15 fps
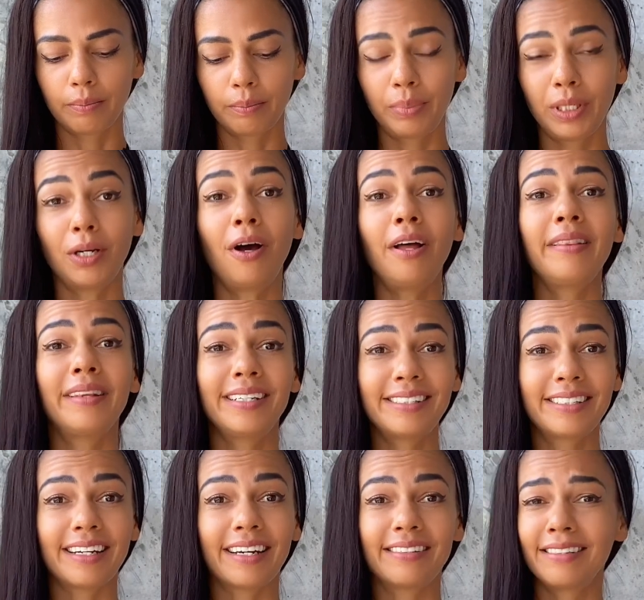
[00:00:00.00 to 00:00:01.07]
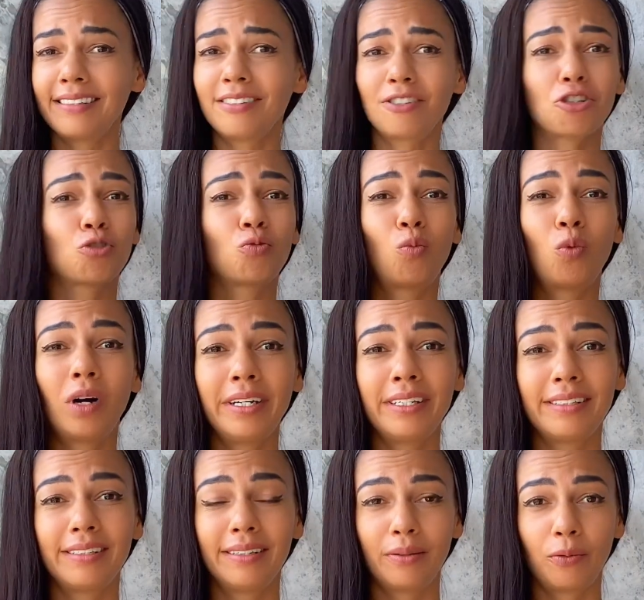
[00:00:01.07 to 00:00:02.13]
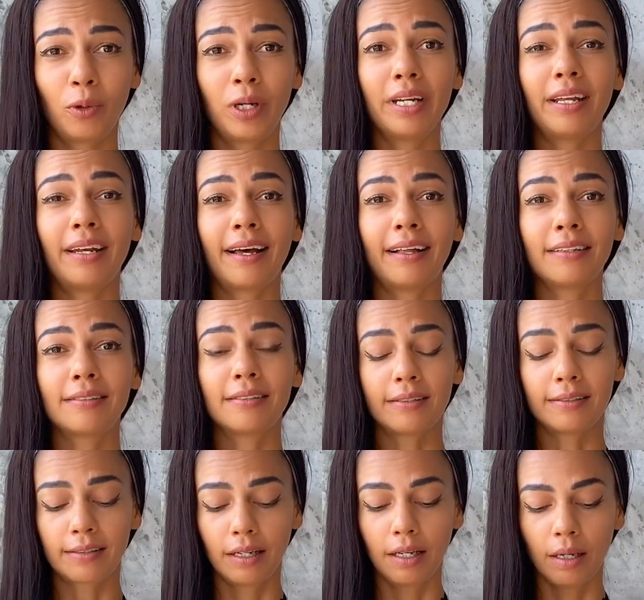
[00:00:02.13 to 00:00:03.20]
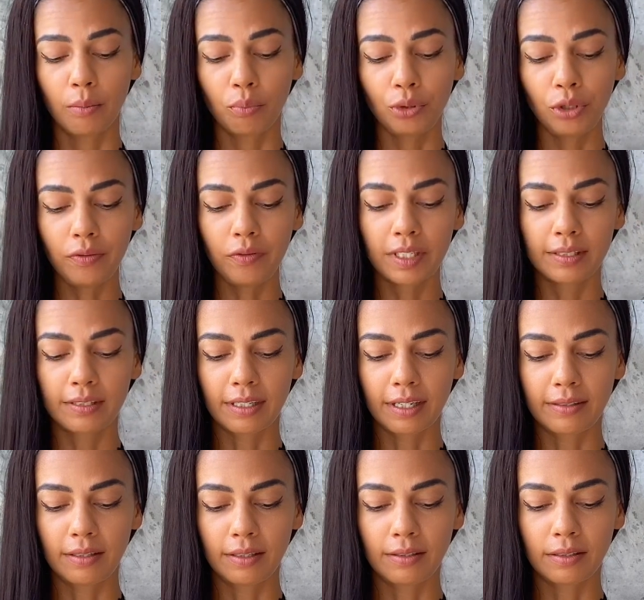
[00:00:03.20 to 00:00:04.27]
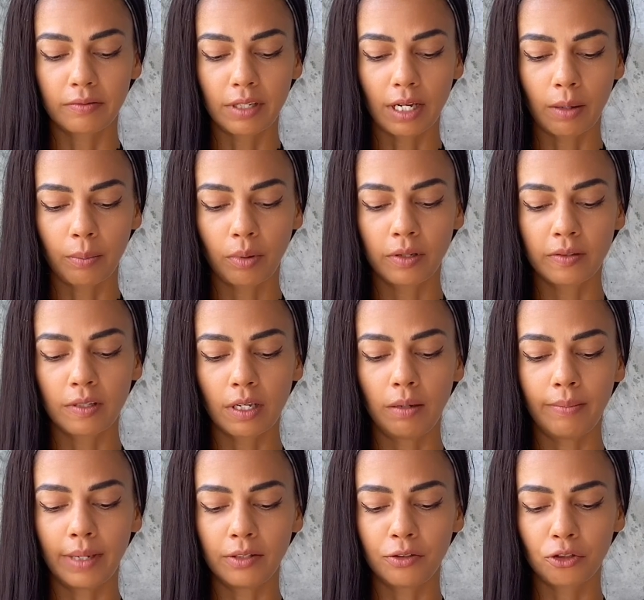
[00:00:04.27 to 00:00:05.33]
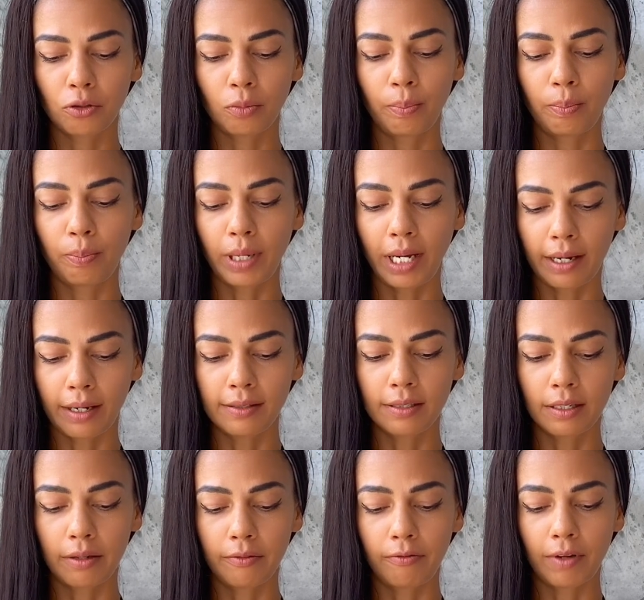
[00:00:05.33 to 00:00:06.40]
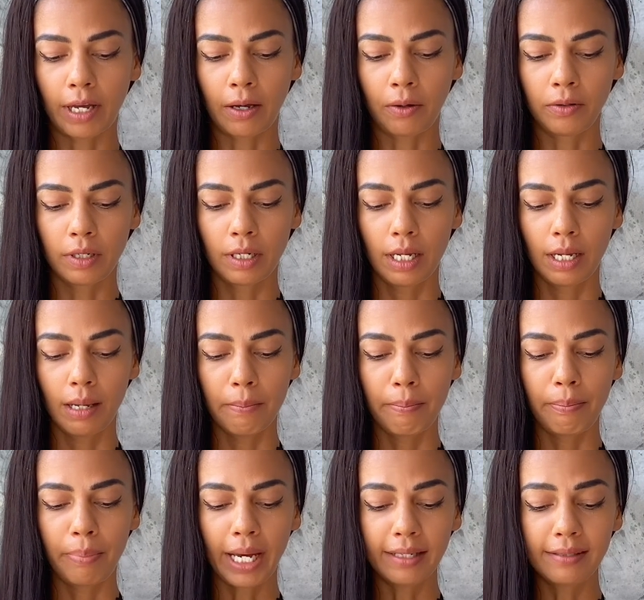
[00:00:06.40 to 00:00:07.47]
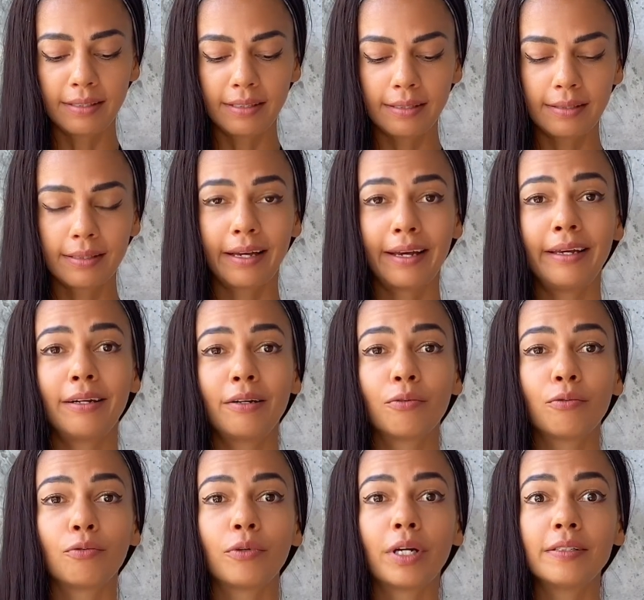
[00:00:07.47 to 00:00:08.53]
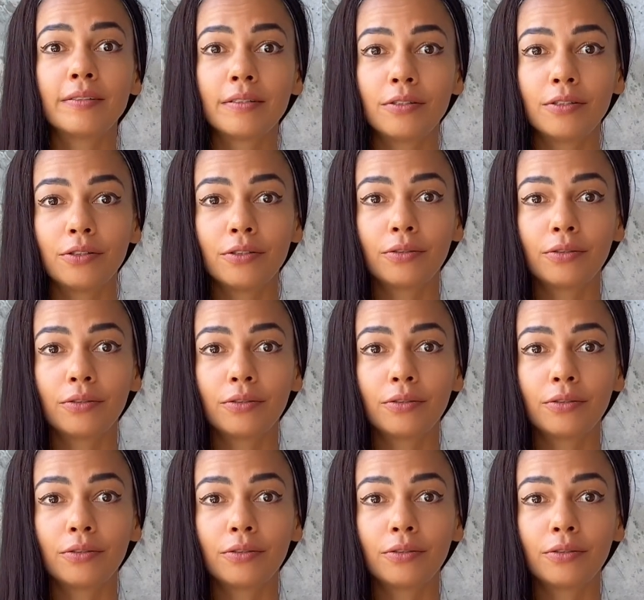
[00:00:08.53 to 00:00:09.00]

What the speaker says: Beyond this test, this is just one analysis. Previous testings of tampons and menstrual pads have found pesticide residue.